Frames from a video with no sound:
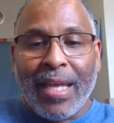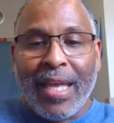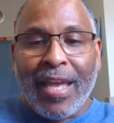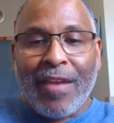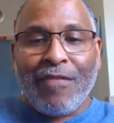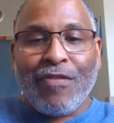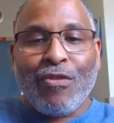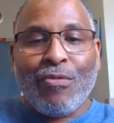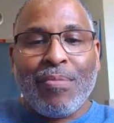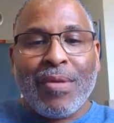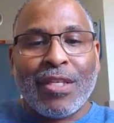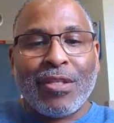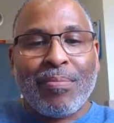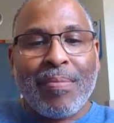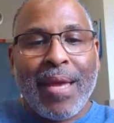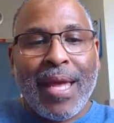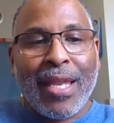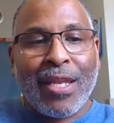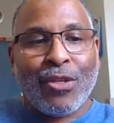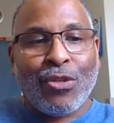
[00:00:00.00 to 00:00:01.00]
If you
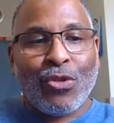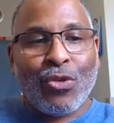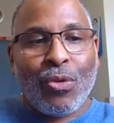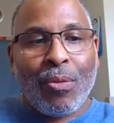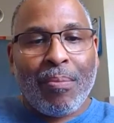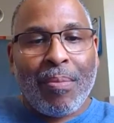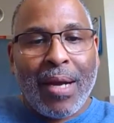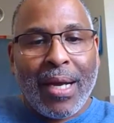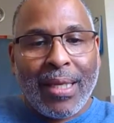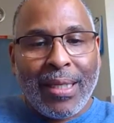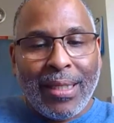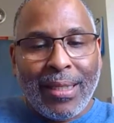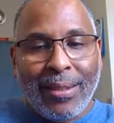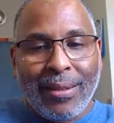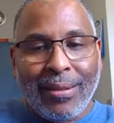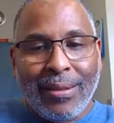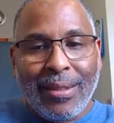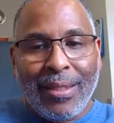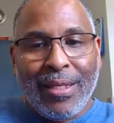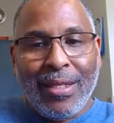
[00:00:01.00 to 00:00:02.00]
mismanage your money,
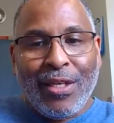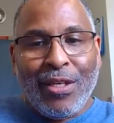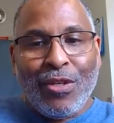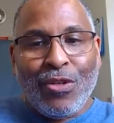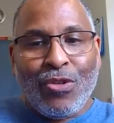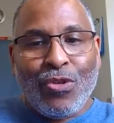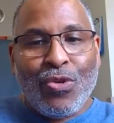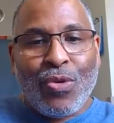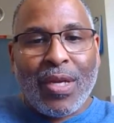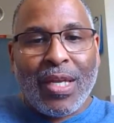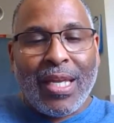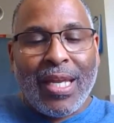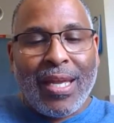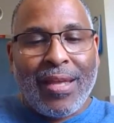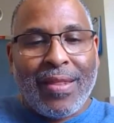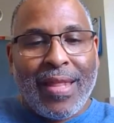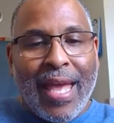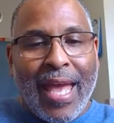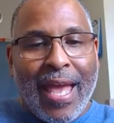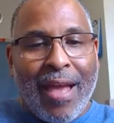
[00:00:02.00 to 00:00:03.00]
you can
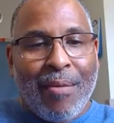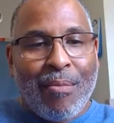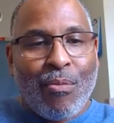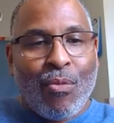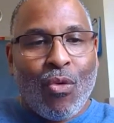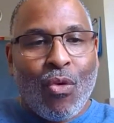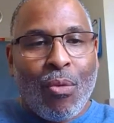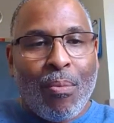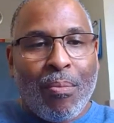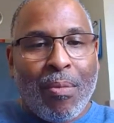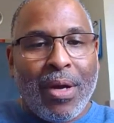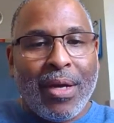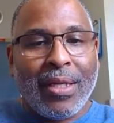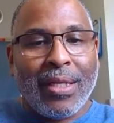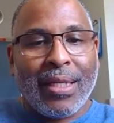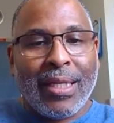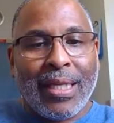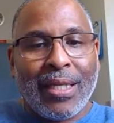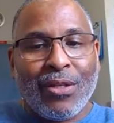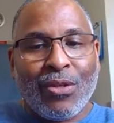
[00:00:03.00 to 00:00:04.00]
either have more
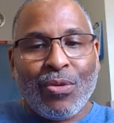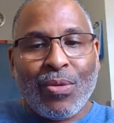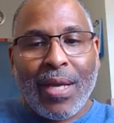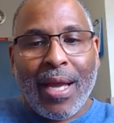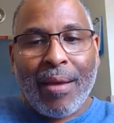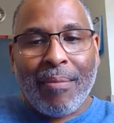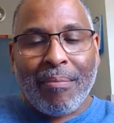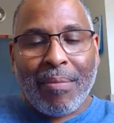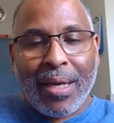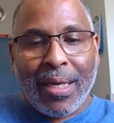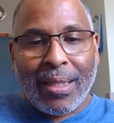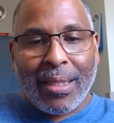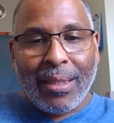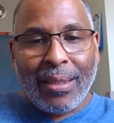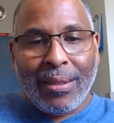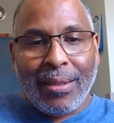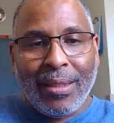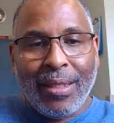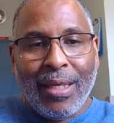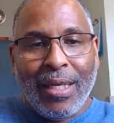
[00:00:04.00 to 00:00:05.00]
money than you got
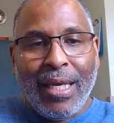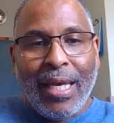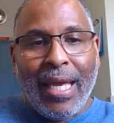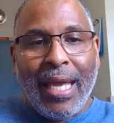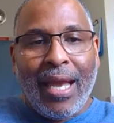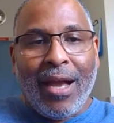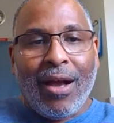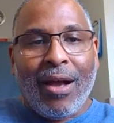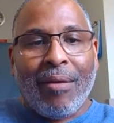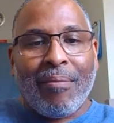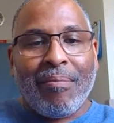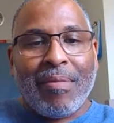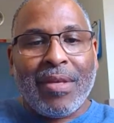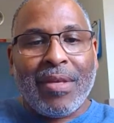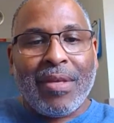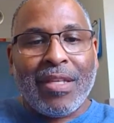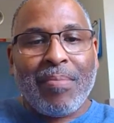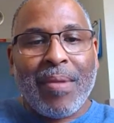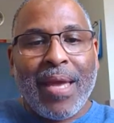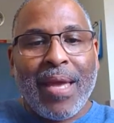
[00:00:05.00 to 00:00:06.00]
money.
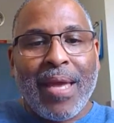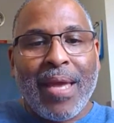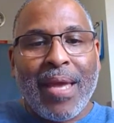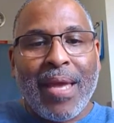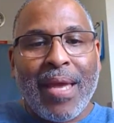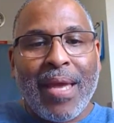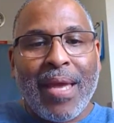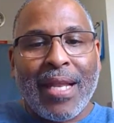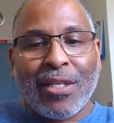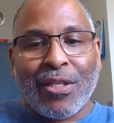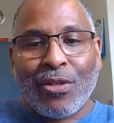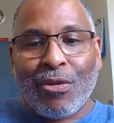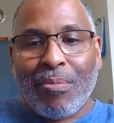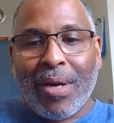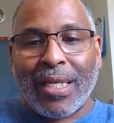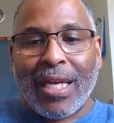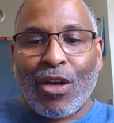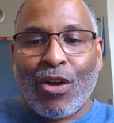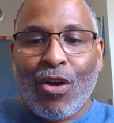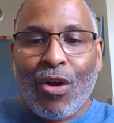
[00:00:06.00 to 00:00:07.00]

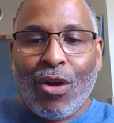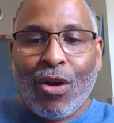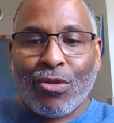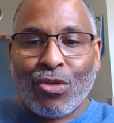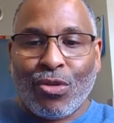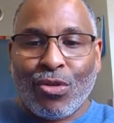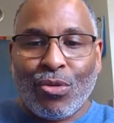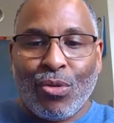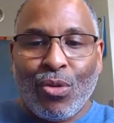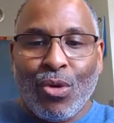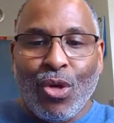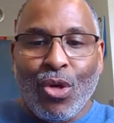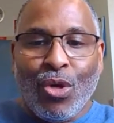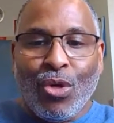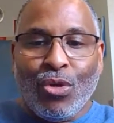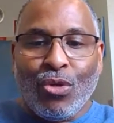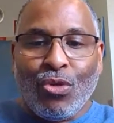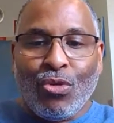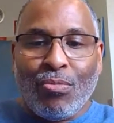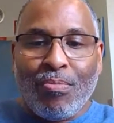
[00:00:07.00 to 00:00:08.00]
Mismanaging your money can
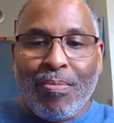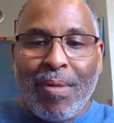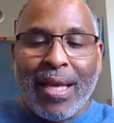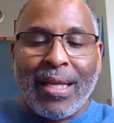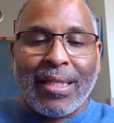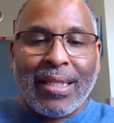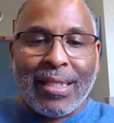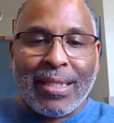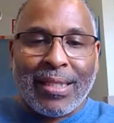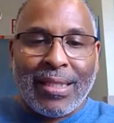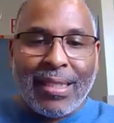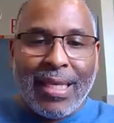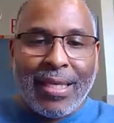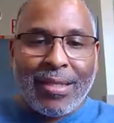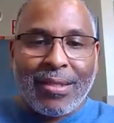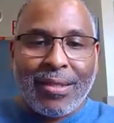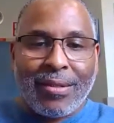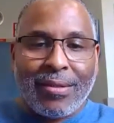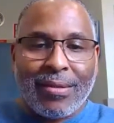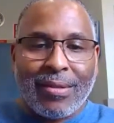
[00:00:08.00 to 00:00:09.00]
cause you to
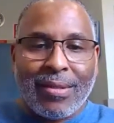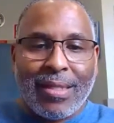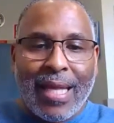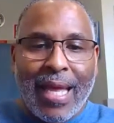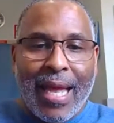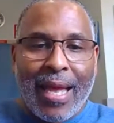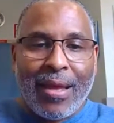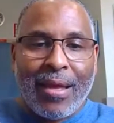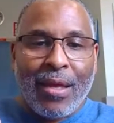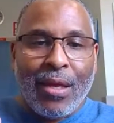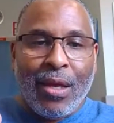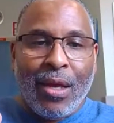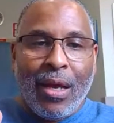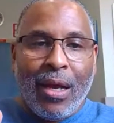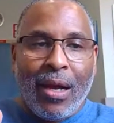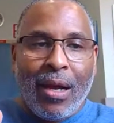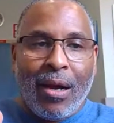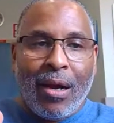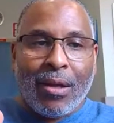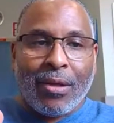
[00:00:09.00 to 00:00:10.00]
make decisions
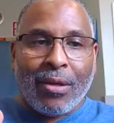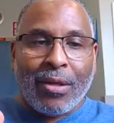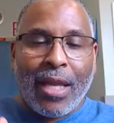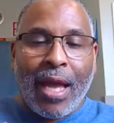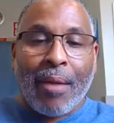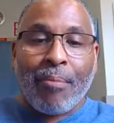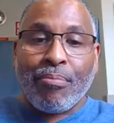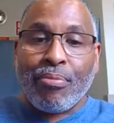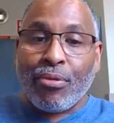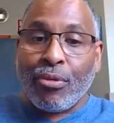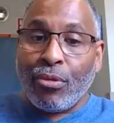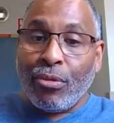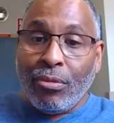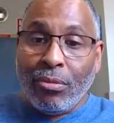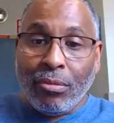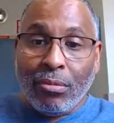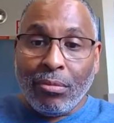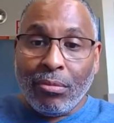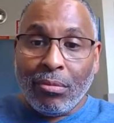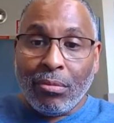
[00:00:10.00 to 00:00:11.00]
that are not
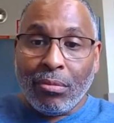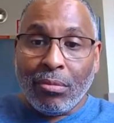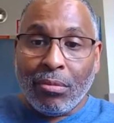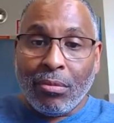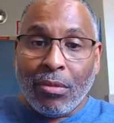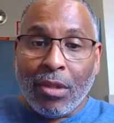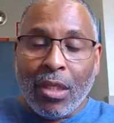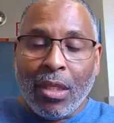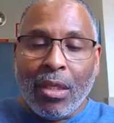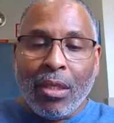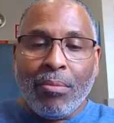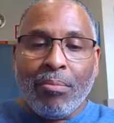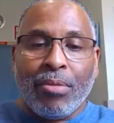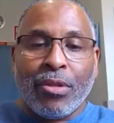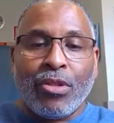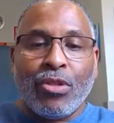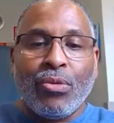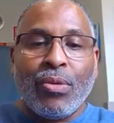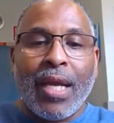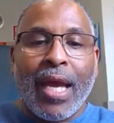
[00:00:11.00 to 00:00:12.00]
prudent,
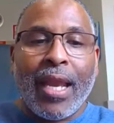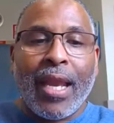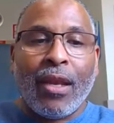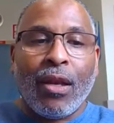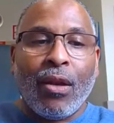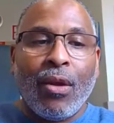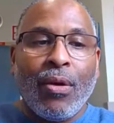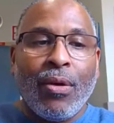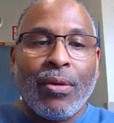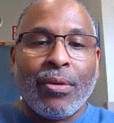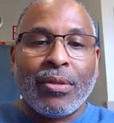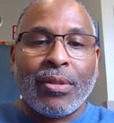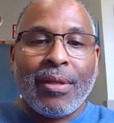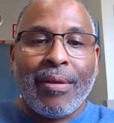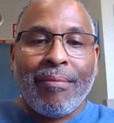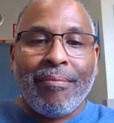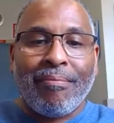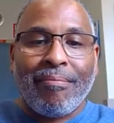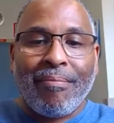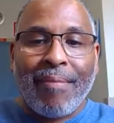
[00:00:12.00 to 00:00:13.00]
but you got to learn
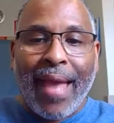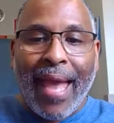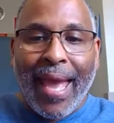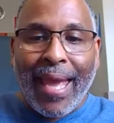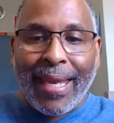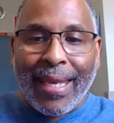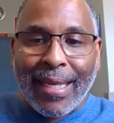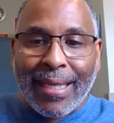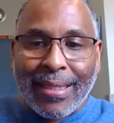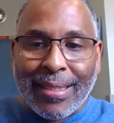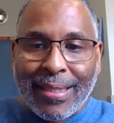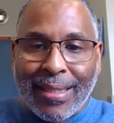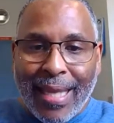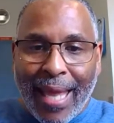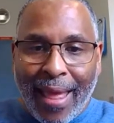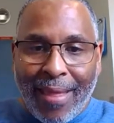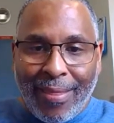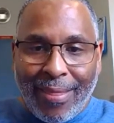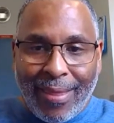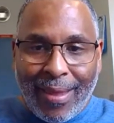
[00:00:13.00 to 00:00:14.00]
to manage
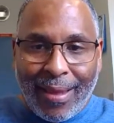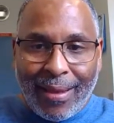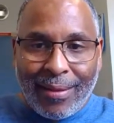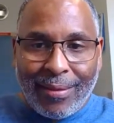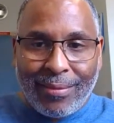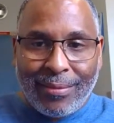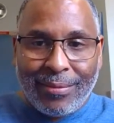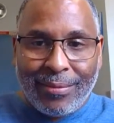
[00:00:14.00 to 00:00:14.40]
that thing.